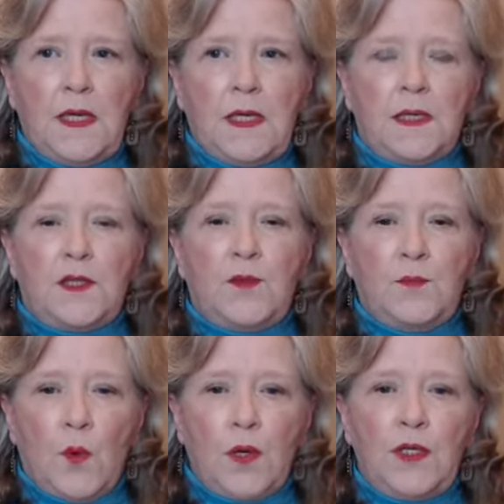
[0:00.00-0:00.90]
the
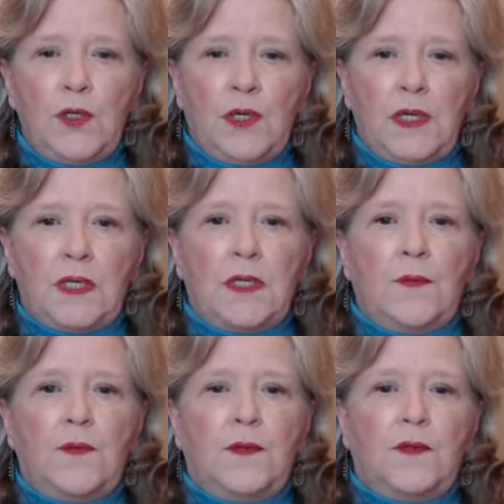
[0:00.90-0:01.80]
more you can
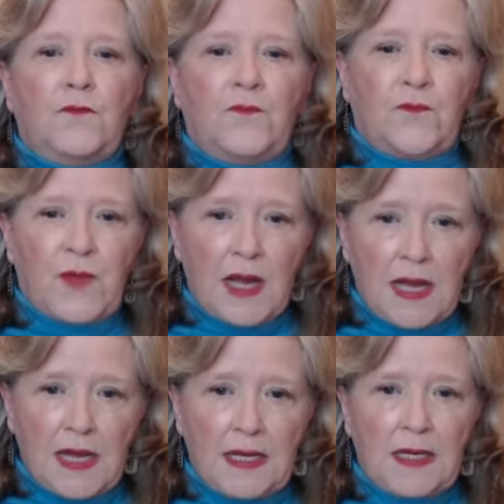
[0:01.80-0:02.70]

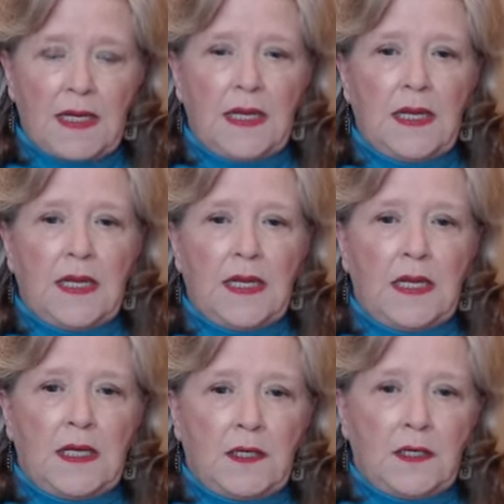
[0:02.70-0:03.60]
find
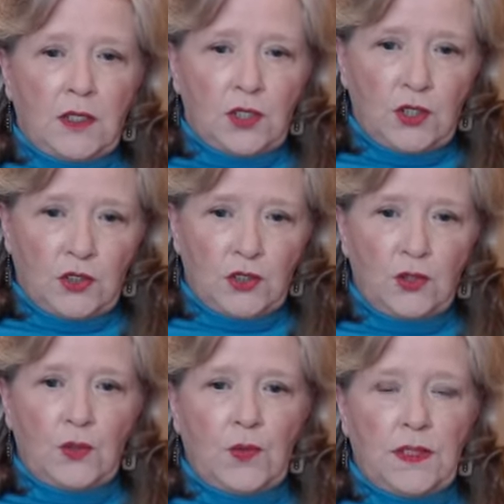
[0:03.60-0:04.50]
to
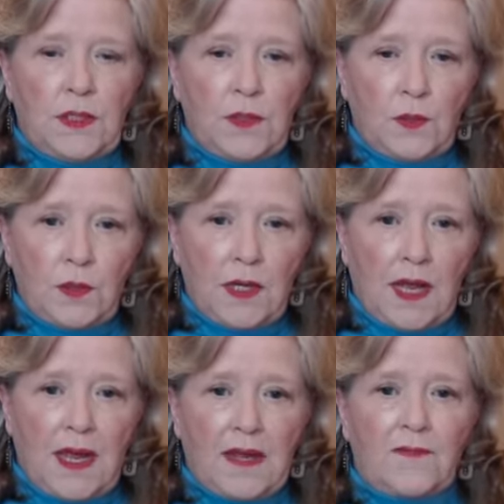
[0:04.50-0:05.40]
do in your
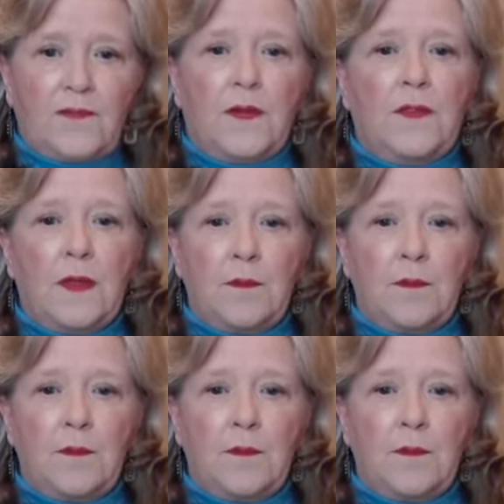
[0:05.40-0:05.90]
life that